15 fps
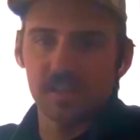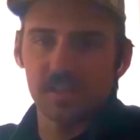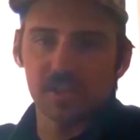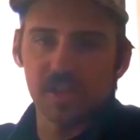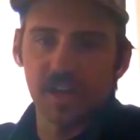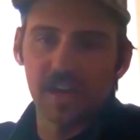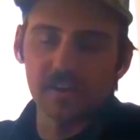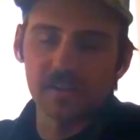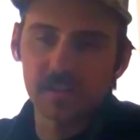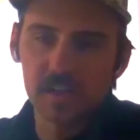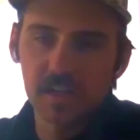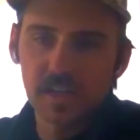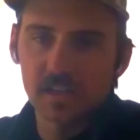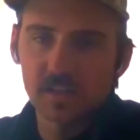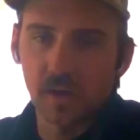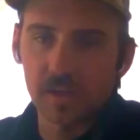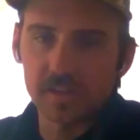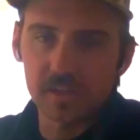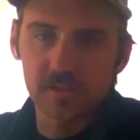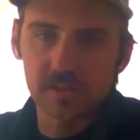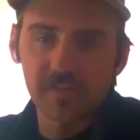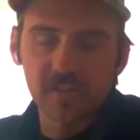just the shells. So I
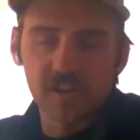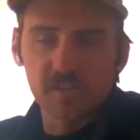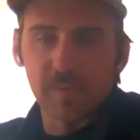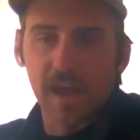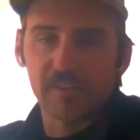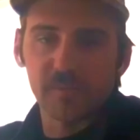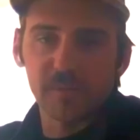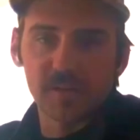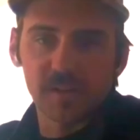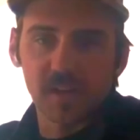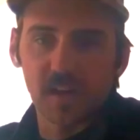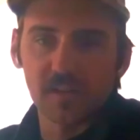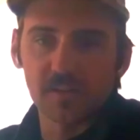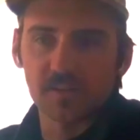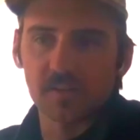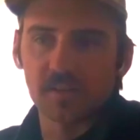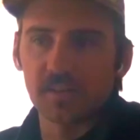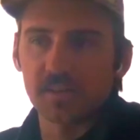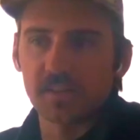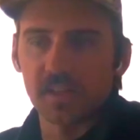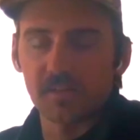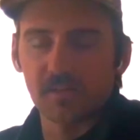just drove those back from Utah. Those are
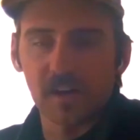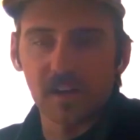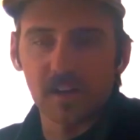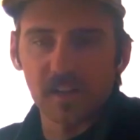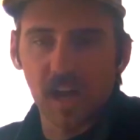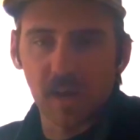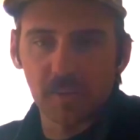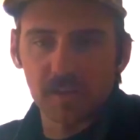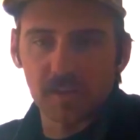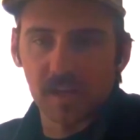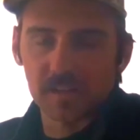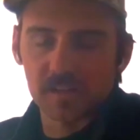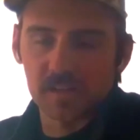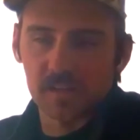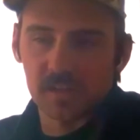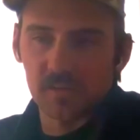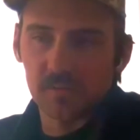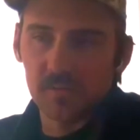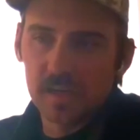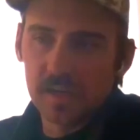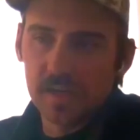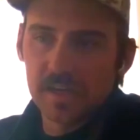still sitting right on top of the deck
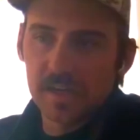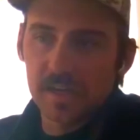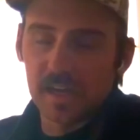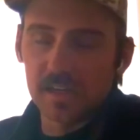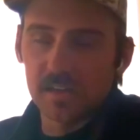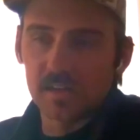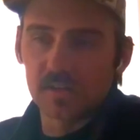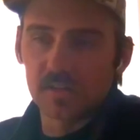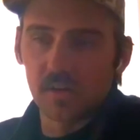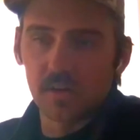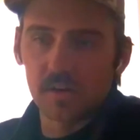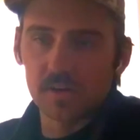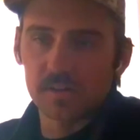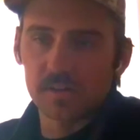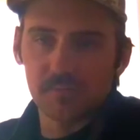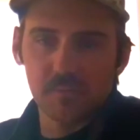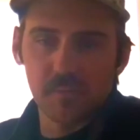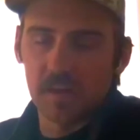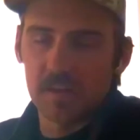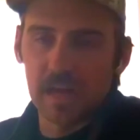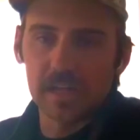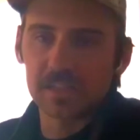system. In the drawers,
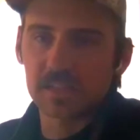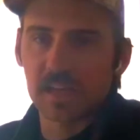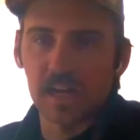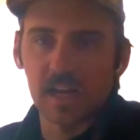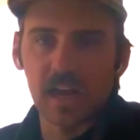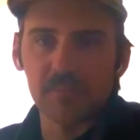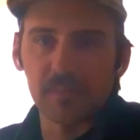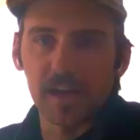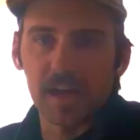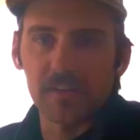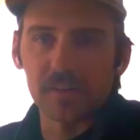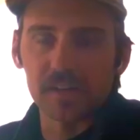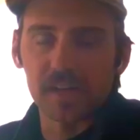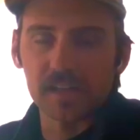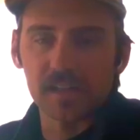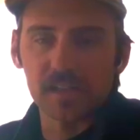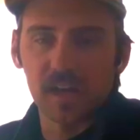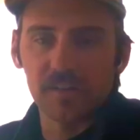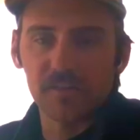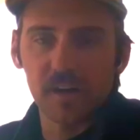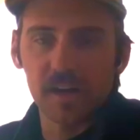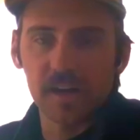I just kind of have my everyday
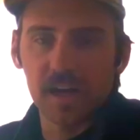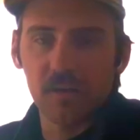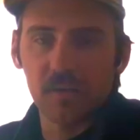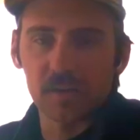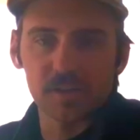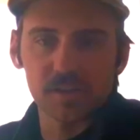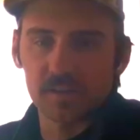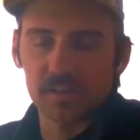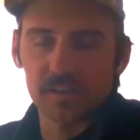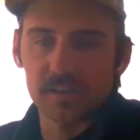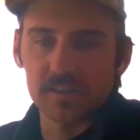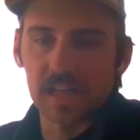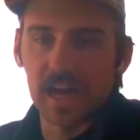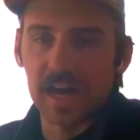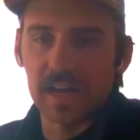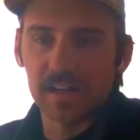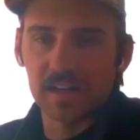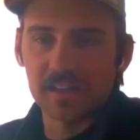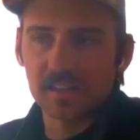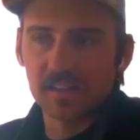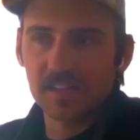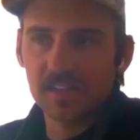stuff right now, which is not
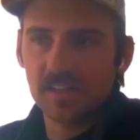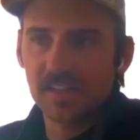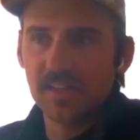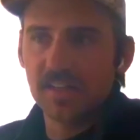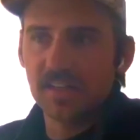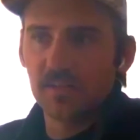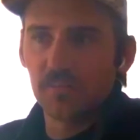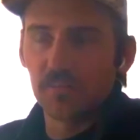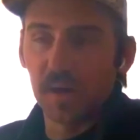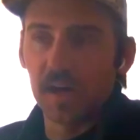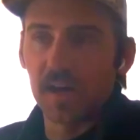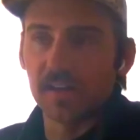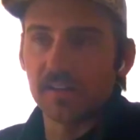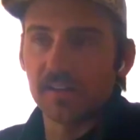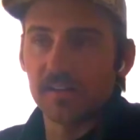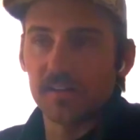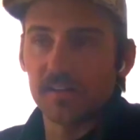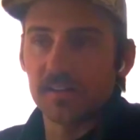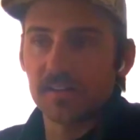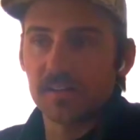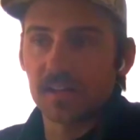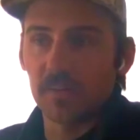hunting, but
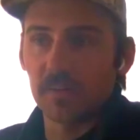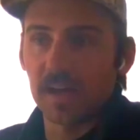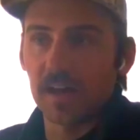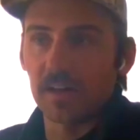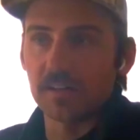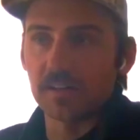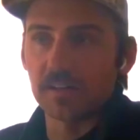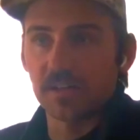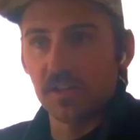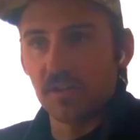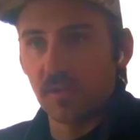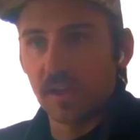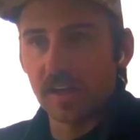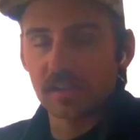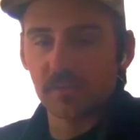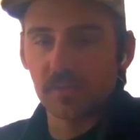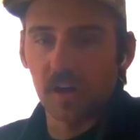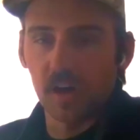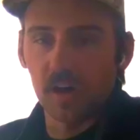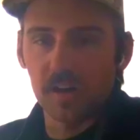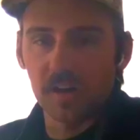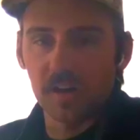coming out into 2 weeks when
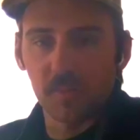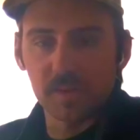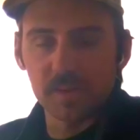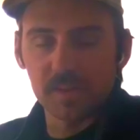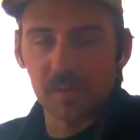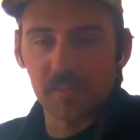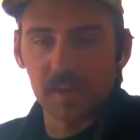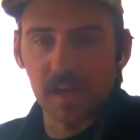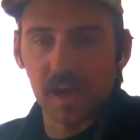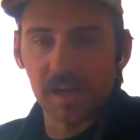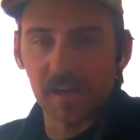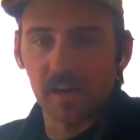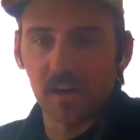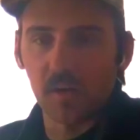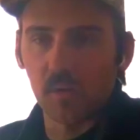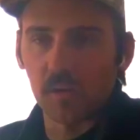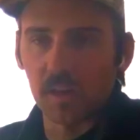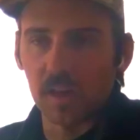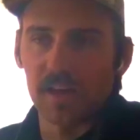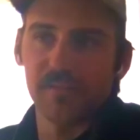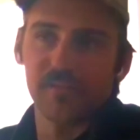it opens up in Idaho, we'll